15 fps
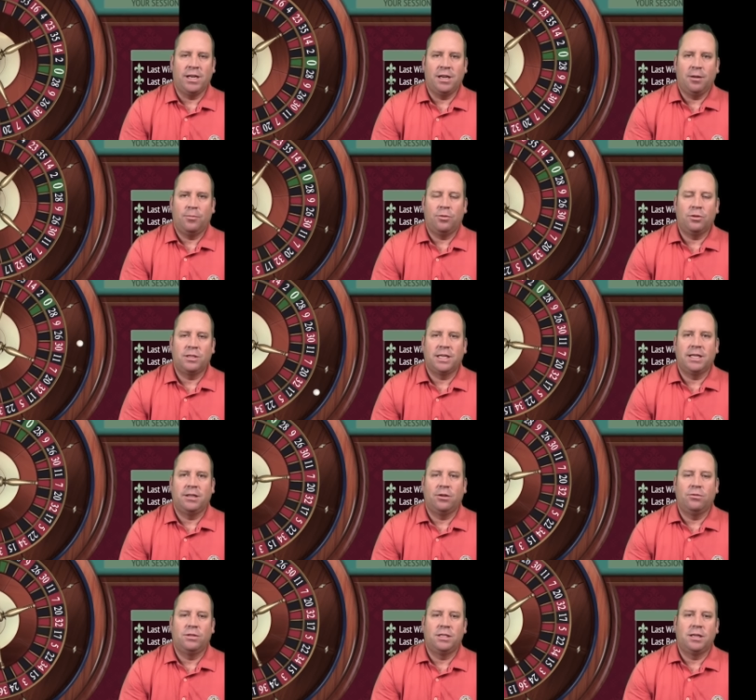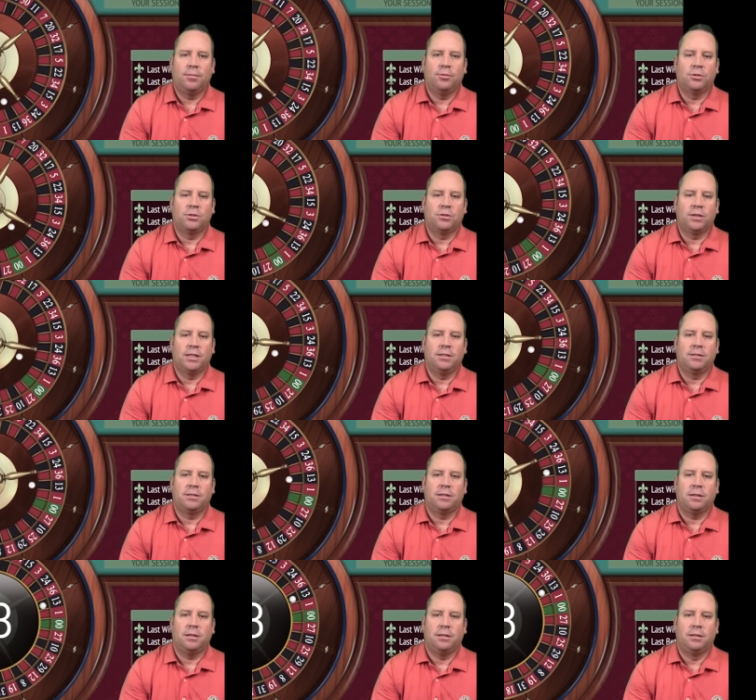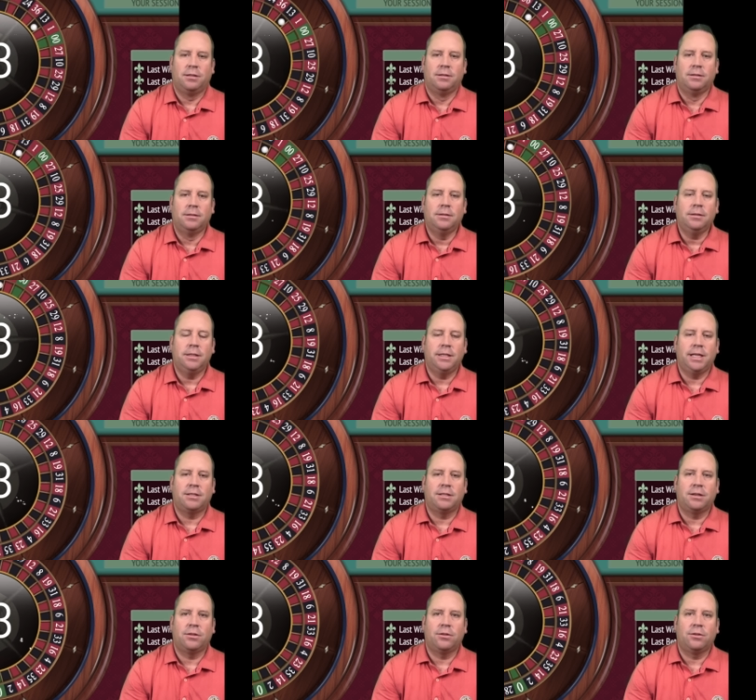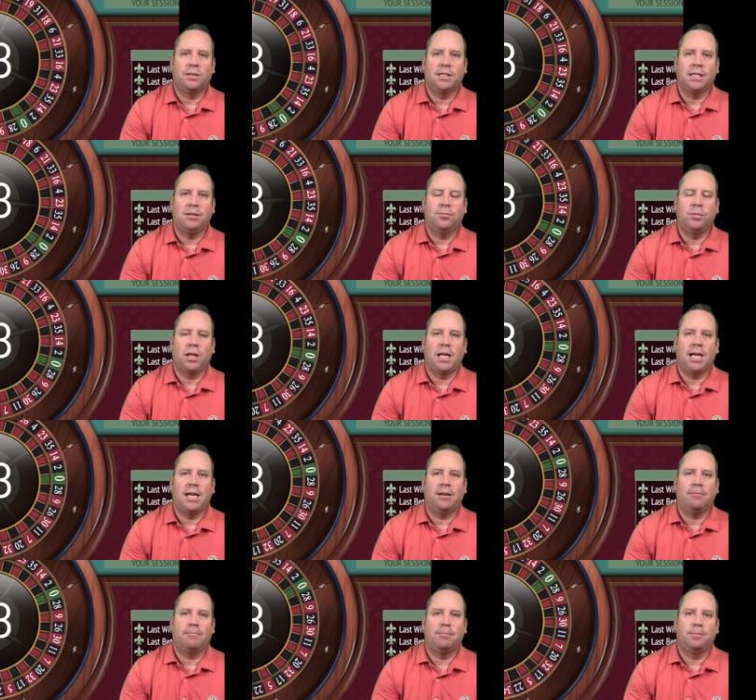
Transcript: numbers in those double streets. And that's a 13 black.